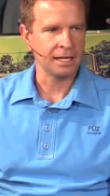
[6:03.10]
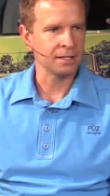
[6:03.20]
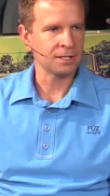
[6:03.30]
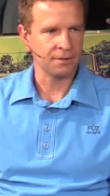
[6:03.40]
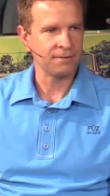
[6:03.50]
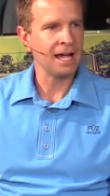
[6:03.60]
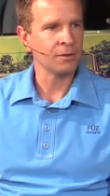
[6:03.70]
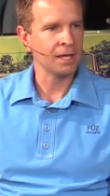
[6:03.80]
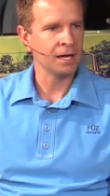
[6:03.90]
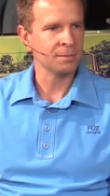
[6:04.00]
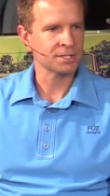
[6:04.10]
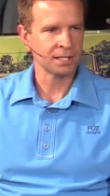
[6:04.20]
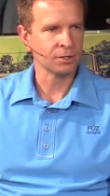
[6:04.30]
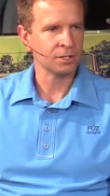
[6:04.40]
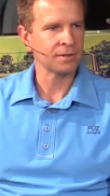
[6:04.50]
and I, I found them and
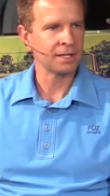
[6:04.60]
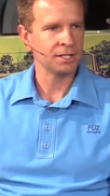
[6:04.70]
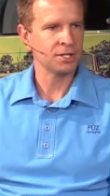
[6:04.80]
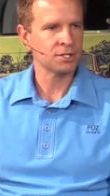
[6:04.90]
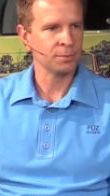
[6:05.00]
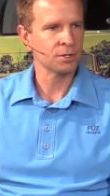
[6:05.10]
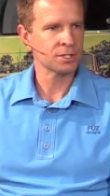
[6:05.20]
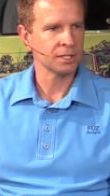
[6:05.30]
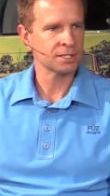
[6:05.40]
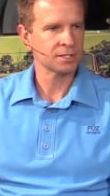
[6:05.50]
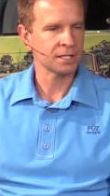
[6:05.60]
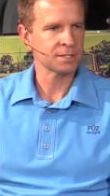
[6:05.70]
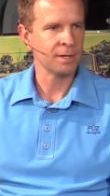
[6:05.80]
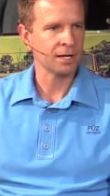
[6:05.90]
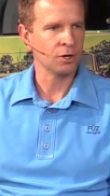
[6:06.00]
said, "Look, you've got the distribution. Let's
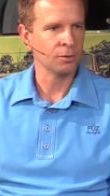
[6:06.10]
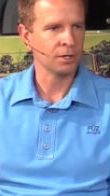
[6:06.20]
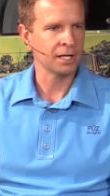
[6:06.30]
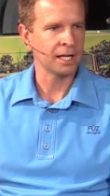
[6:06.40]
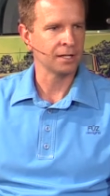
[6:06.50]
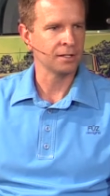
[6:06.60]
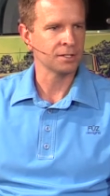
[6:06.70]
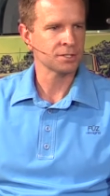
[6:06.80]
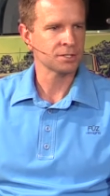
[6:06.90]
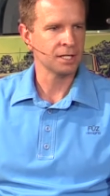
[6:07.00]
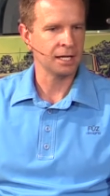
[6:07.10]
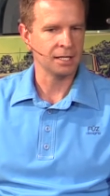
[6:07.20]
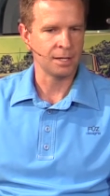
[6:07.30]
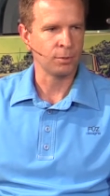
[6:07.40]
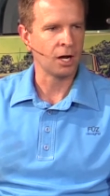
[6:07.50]
let's make a home run out of this." Okay.
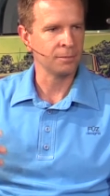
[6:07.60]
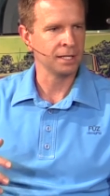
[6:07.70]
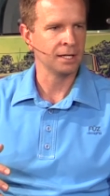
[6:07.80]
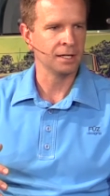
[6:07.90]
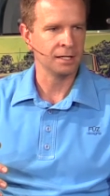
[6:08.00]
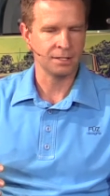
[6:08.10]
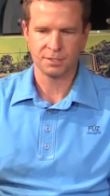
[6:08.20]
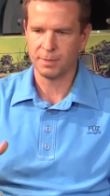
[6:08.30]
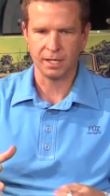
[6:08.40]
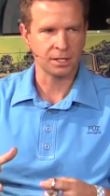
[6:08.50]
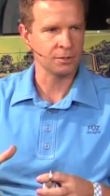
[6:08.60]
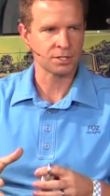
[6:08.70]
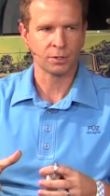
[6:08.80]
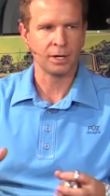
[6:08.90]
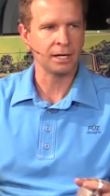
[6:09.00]
And they brought me in, and it's been a, it
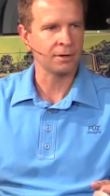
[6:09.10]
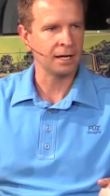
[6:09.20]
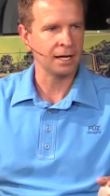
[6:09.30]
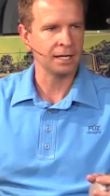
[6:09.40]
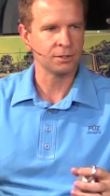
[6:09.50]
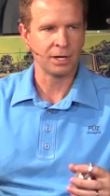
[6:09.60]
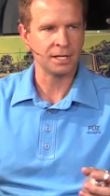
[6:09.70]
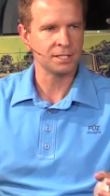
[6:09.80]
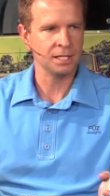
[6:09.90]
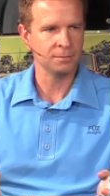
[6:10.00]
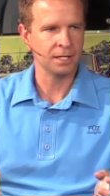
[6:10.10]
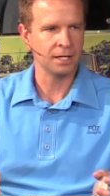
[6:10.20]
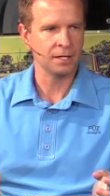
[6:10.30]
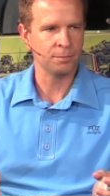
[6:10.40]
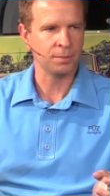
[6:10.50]
was a great ride, great team
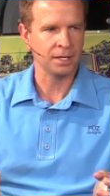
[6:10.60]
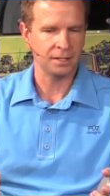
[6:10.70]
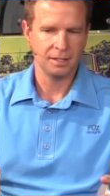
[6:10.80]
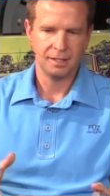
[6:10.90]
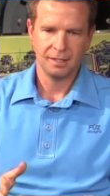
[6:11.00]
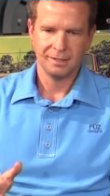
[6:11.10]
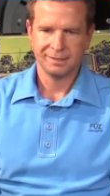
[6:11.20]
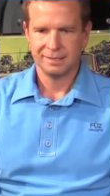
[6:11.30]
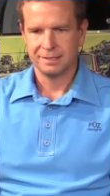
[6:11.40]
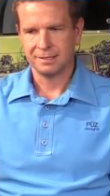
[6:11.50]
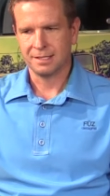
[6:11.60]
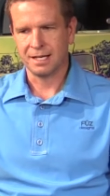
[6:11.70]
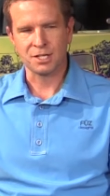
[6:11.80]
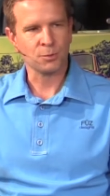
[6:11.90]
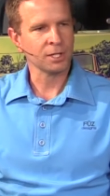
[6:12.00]
there, but
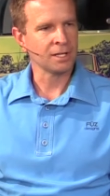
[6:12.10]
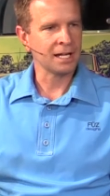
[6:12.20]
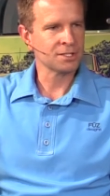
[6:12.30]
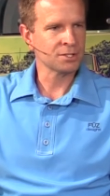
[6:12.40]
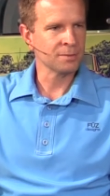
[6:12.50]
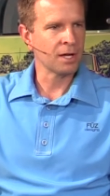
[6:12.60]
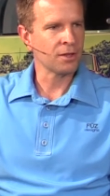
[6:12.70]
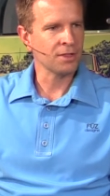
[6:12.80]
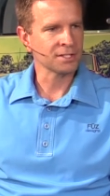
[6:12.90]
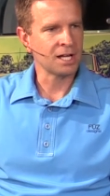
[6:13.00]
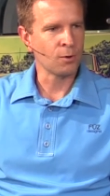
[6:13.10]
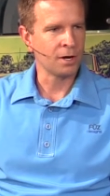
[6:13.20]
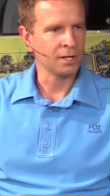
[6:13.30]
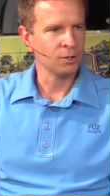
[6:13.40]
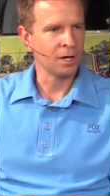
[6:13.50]
I just realized there's some other things I
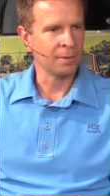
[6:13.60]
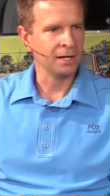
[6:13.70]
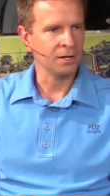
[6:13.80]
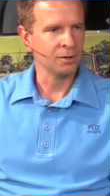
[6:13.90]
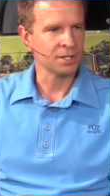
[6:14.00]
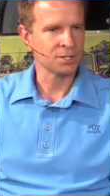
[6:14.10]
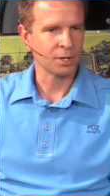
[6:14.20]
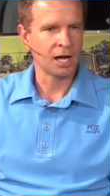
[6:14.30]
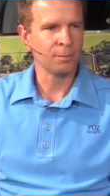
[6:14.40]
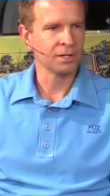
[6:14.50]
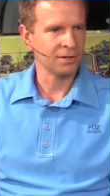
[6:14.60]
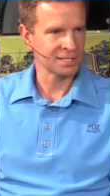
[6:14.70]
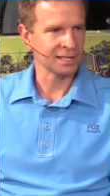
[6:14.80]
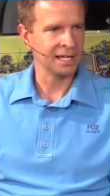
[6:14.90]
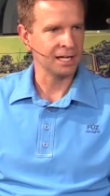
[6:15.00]
wanted sure. to do on my own, and so a couple of
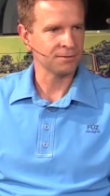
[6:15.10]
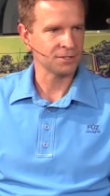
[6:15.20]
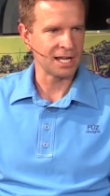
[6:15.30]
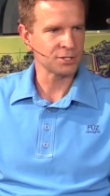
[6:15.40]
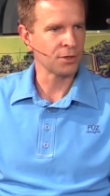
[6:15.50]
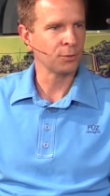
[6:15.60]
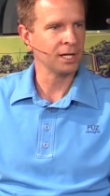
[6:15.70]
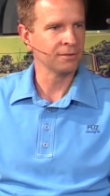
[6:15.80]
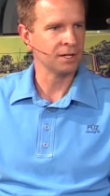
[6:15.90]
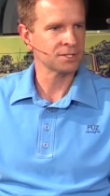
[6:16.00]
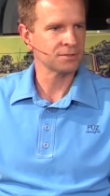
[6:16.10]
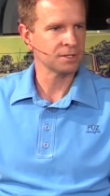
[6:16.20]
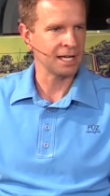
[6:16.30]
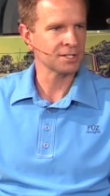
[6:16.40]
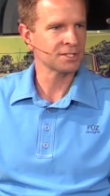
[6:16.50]
us left. There's actually three of us
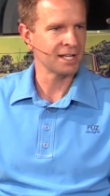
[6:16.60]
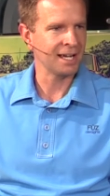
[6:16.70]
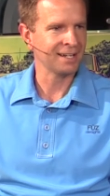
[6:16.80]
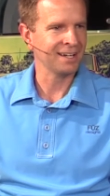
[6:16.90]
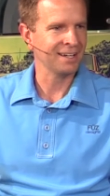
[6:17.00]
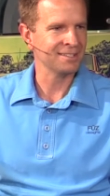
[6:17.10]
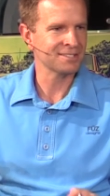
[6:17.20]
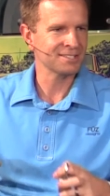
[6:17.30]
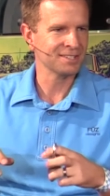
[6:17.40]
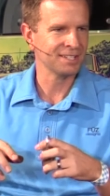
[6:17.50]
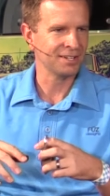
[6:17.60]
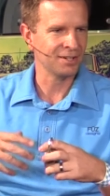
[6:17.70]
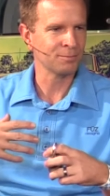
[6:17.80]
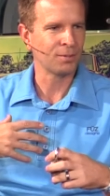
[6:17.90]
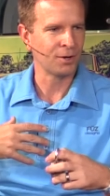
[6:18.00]
ex-ZAGG guys that are